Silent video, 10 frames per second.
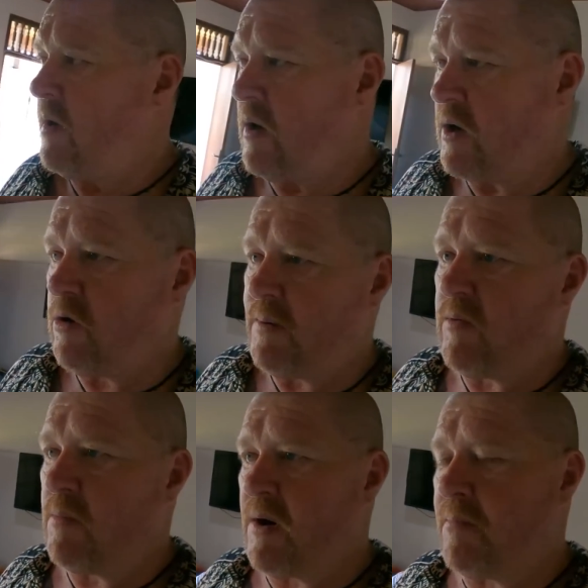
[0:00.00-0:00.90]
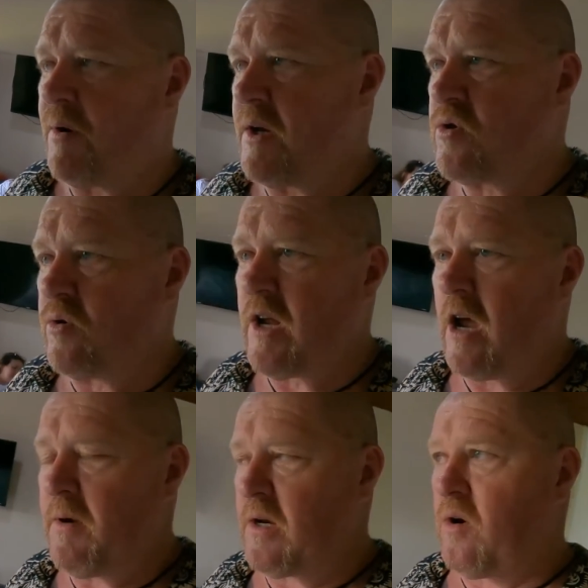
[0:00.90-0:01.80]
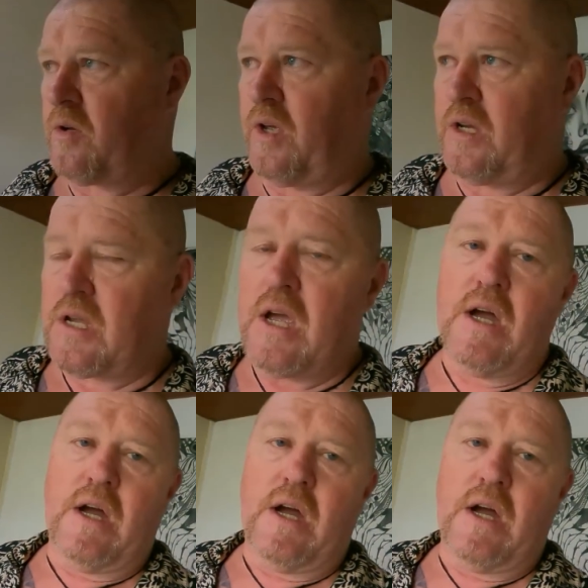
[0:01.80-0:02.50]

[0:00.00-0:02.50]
I could be wrong, but I'm pretty sure Damien got these